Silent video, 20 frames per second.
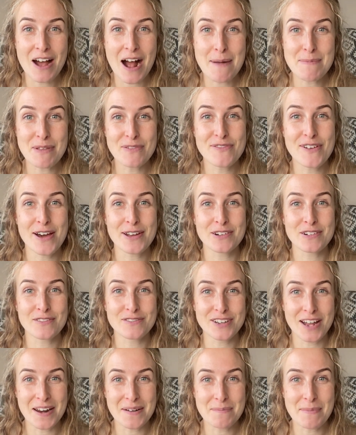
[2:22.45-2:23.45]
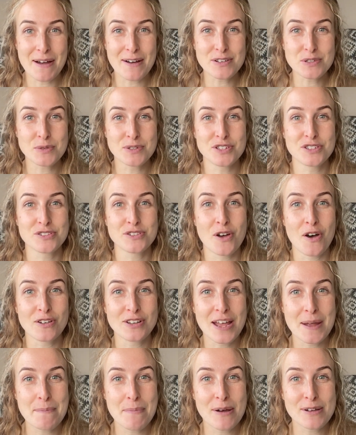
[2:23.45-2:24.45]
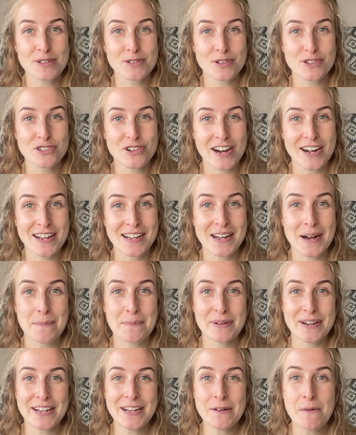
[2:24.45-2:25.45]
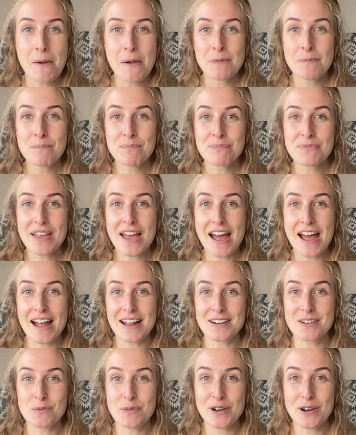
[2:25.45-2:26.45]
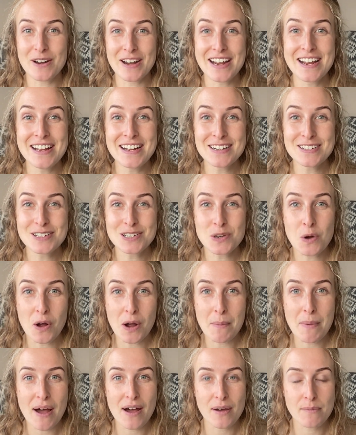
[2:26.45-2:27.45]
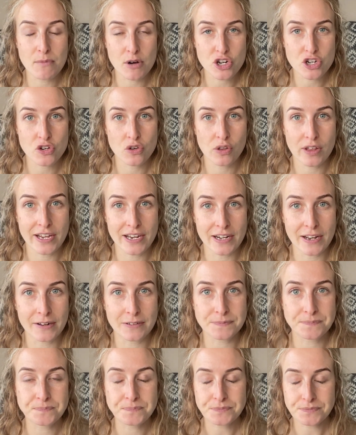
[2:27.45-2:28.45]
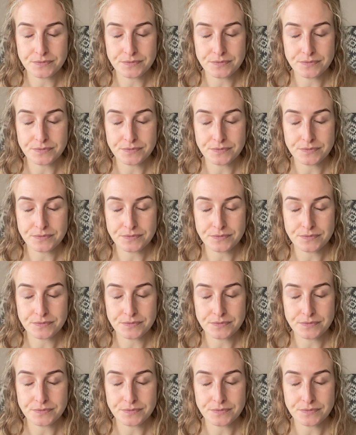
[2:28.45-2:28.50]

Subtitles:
I'm the founder of Dunne, which is an online personal training company, and we're here to talk about emotional eating.